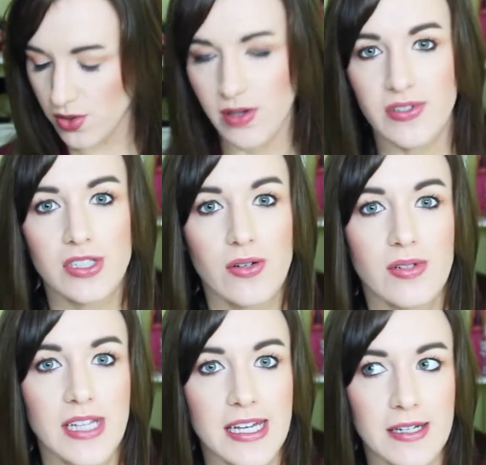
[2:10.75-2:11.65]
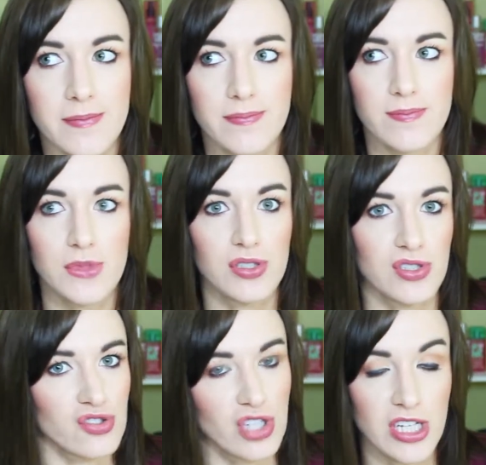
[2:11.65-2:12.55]
or if you don't like use
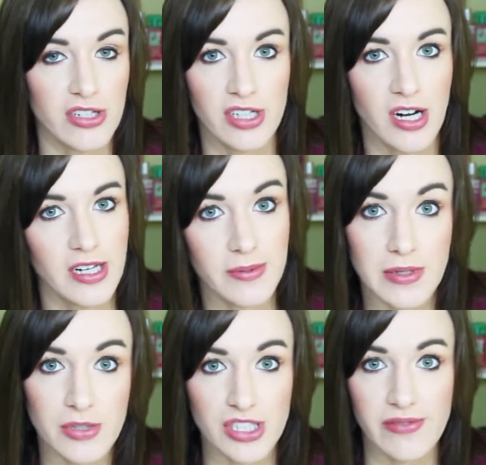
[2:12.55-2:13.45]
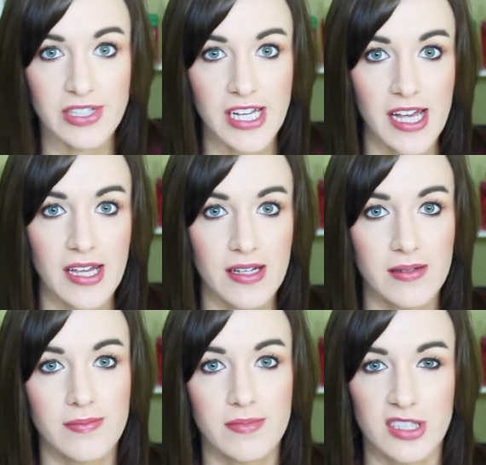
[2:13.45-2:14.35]
a straightener on it pretty much every
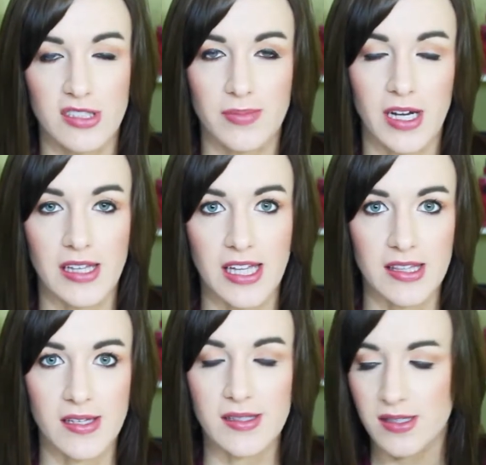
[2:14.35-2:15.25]
day, you probably like this.